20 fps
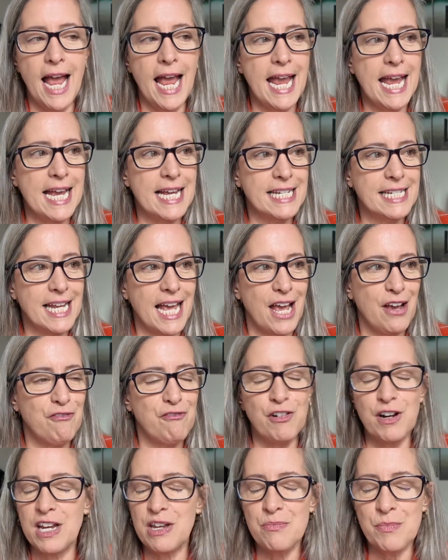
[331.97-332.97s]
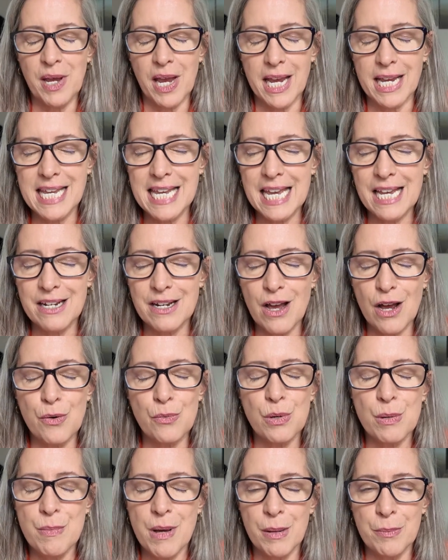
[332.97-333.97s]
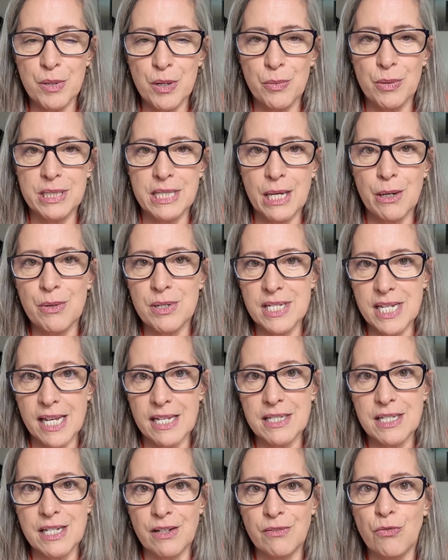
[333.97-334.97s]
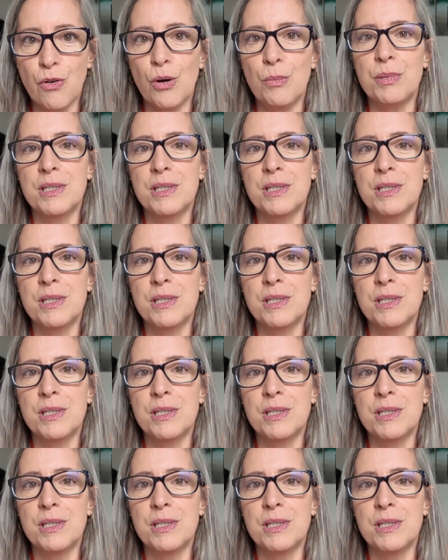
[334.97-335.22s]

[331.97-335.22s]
And forgive me, I cannot remember what they were testing for,